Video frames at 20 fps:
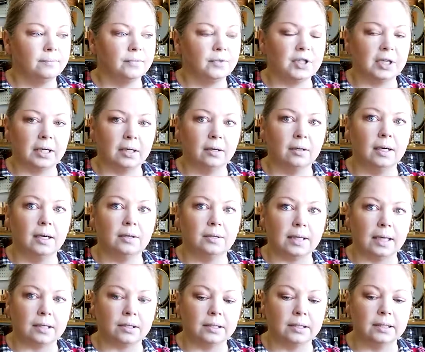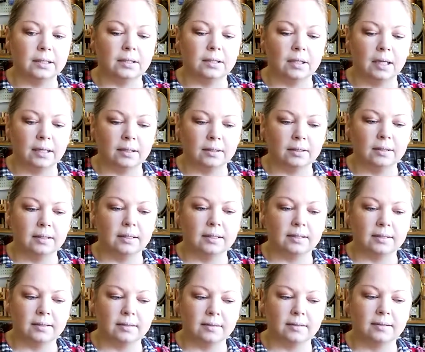Check her out, actually.
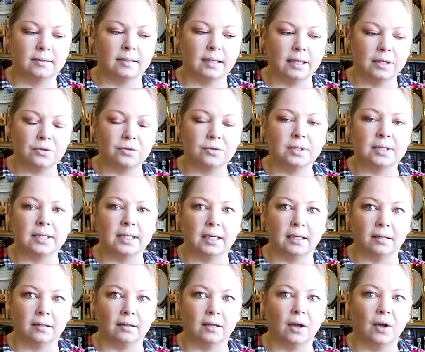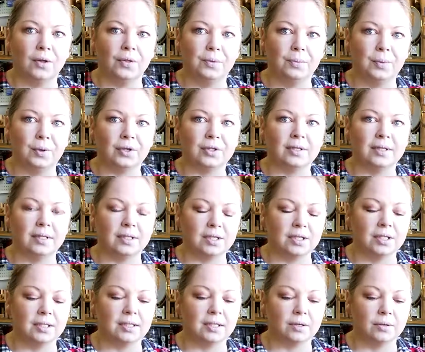It's interesting, all the books that
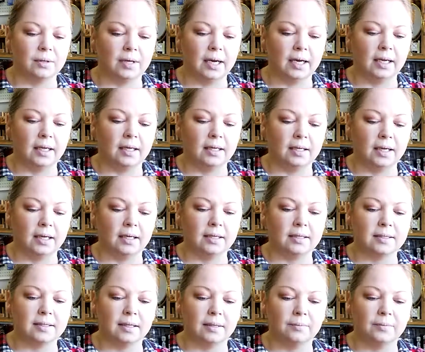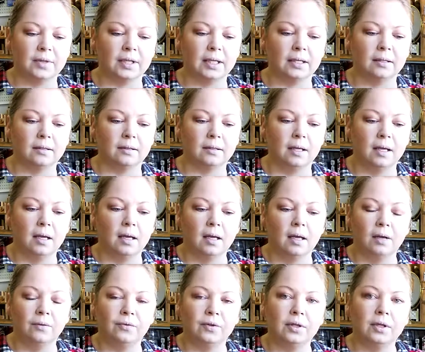she's created, and it's something,
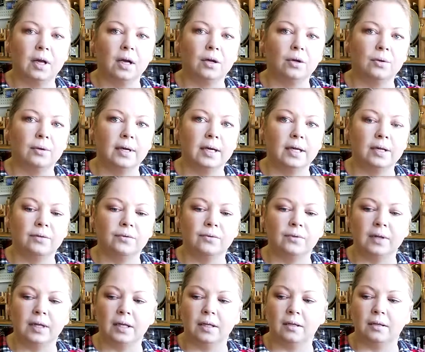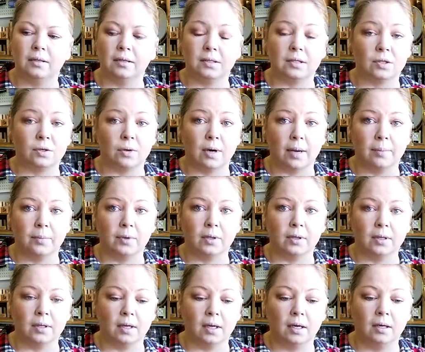if you're not creative in a
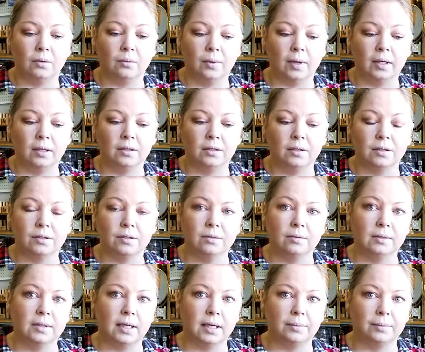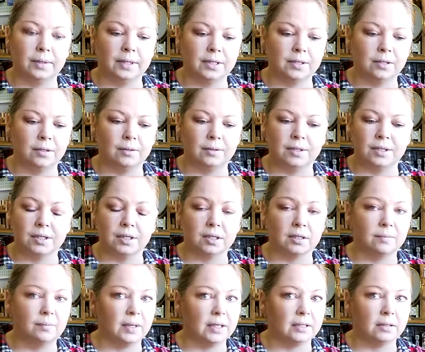scrapbooking kind of way, you can do it that way too. It's
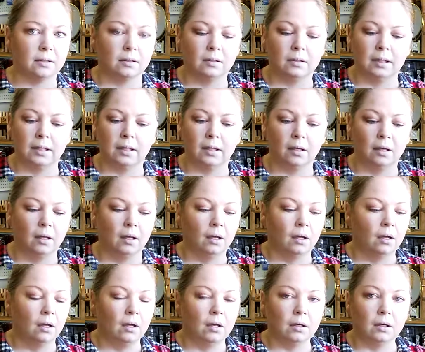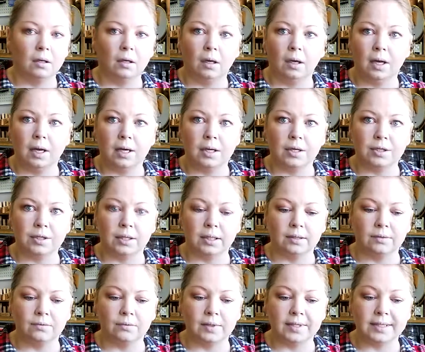just basically collage
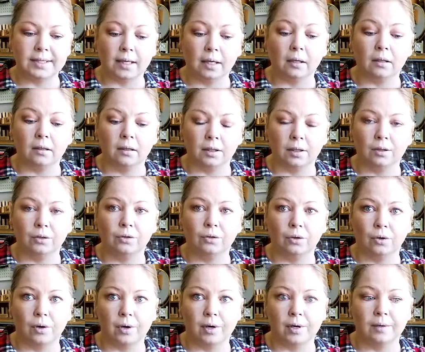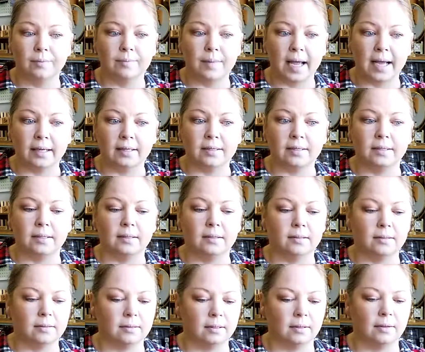and recycling your
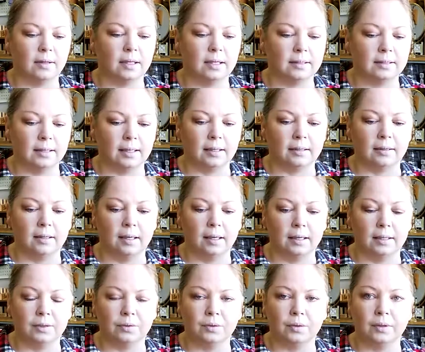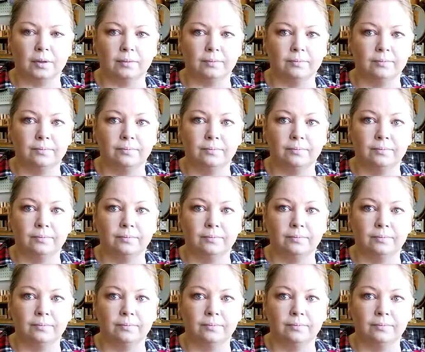magazines and things like that, or